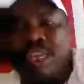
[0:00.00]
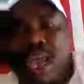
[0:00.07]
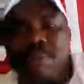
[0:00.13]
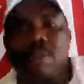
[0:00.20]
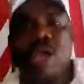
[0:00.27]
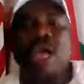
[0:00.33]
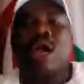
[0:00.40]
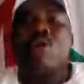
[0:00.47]

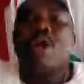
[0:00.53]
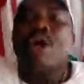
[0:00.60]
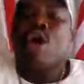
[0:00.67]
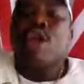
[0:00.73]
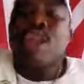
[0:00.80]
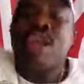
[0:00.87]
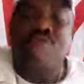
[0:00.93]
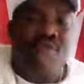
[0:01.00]
them. We
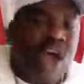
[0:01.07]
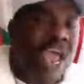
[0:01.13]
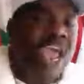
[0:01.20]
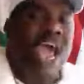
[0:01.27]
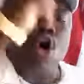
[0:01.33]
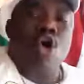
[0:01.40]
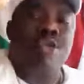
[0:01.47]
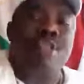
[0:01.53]
unleash
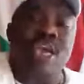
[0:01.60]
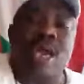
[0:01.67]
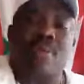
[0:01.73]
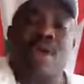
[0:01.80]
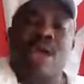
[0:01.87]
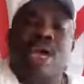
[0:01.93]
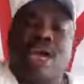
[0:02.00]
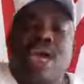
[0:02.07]
fire on
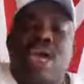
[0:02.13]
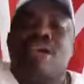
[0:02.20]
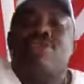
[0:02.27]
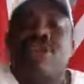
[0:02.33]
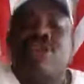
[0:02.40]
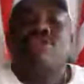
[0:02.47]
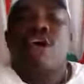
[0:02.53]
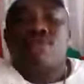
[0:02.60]
them. In
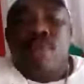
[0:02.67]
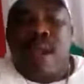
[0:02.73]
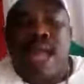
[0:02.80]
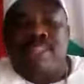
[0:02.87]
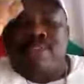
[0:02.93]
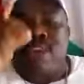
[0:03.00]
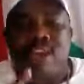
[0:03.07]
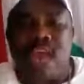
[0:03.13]
Jesus'
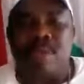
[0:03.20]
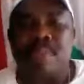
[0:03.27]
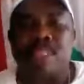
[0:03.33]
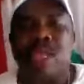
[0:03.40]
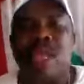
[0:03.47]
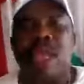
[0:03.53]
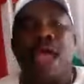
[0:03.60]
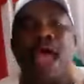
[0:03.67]
mighty name.
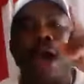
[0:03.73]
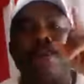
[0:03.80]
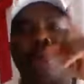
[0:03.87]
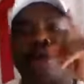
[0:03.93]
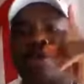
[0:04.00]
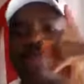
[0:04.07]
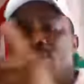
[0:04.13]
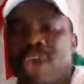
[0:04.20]

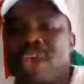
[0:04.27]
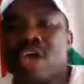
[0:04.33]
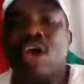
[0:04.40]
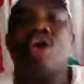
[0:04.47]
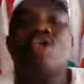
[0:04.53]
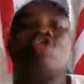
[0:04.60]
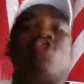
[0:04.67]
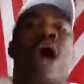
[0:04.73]
APC,
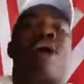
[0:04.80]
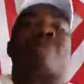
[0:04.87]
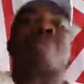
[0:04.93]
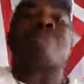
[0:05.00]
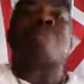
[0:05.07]
you have